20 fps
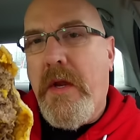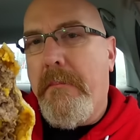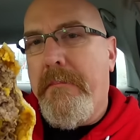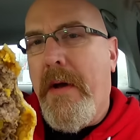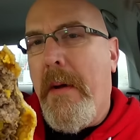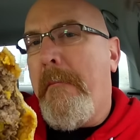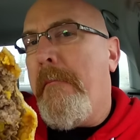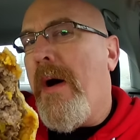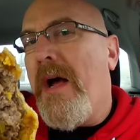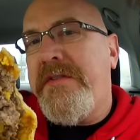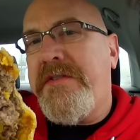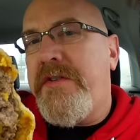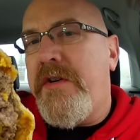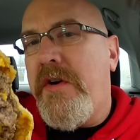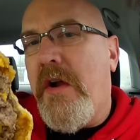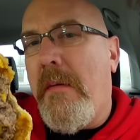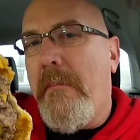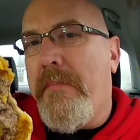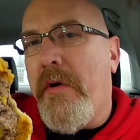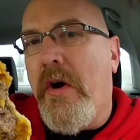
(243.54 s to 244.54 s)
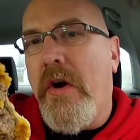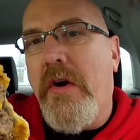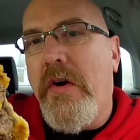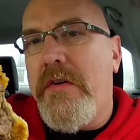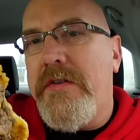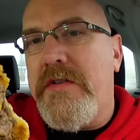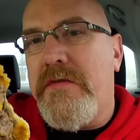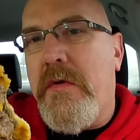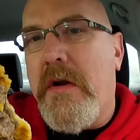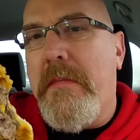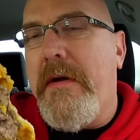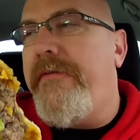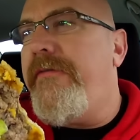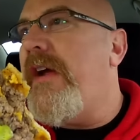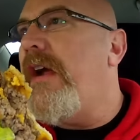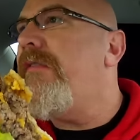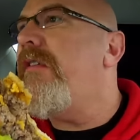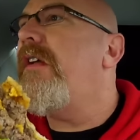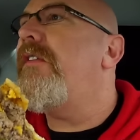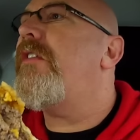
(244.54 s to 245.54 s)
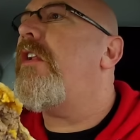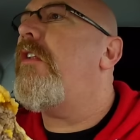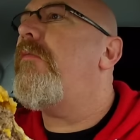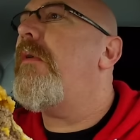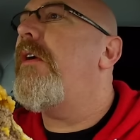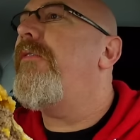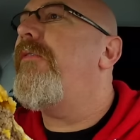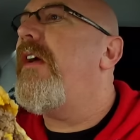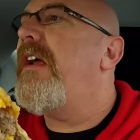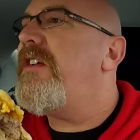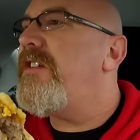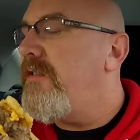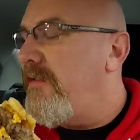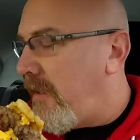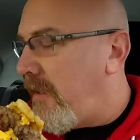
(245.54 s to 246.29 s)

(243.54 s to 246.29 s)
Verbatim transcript: But mustard on burgers is one of my favorite. It's all in my face.